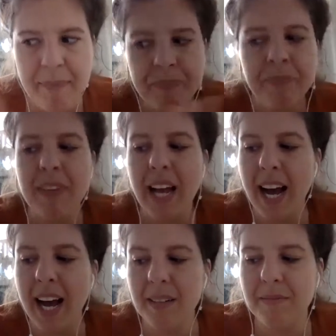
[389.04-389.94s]

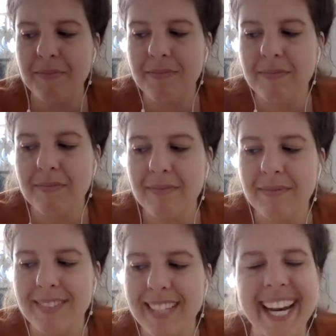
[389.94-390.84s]

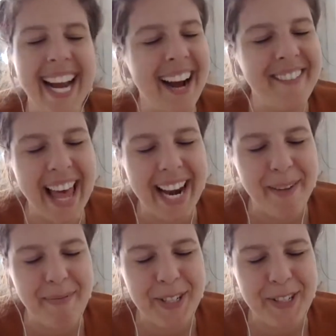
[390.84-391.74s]
And I have that
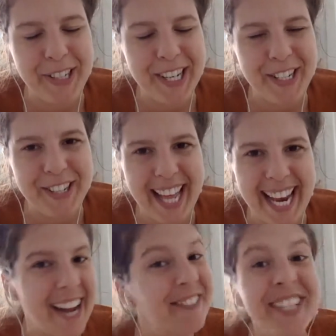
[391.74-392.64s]
opportunity to do that
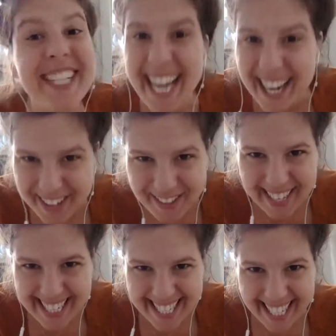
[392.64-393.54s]
every day with my
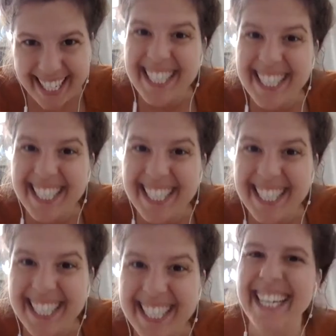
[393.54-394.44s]
son because
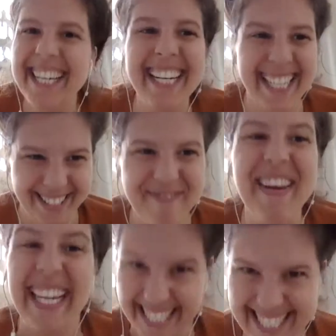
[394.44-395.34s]
he
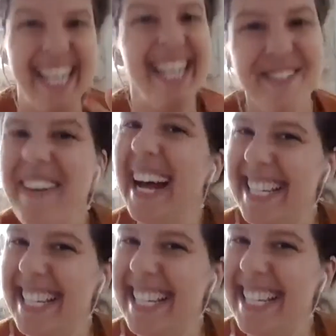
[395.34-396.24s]
makes such a mess
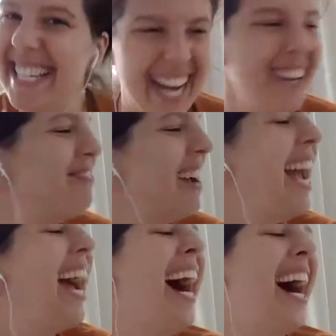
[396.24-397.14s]
all the time.
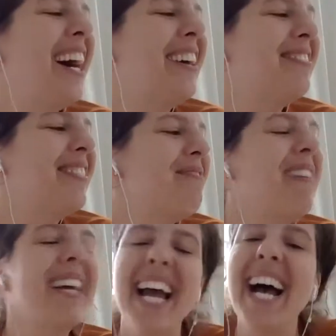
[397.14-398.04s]

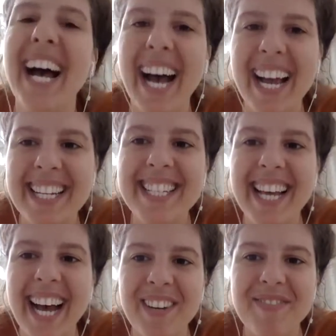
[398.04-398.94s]
But yeah,
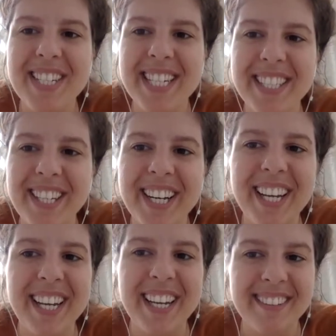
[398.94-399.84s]
I'm still
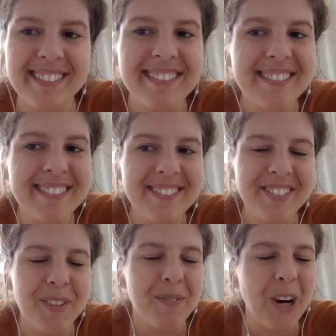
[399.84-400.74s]
looking
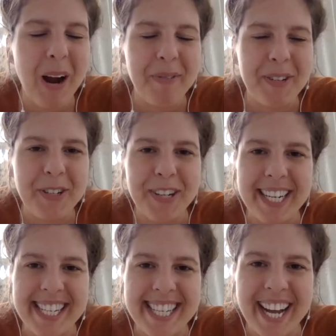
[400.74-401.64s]
for more
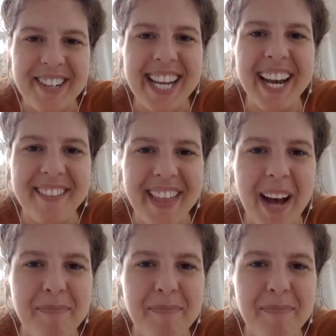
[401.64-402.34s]
opportunities outside of that.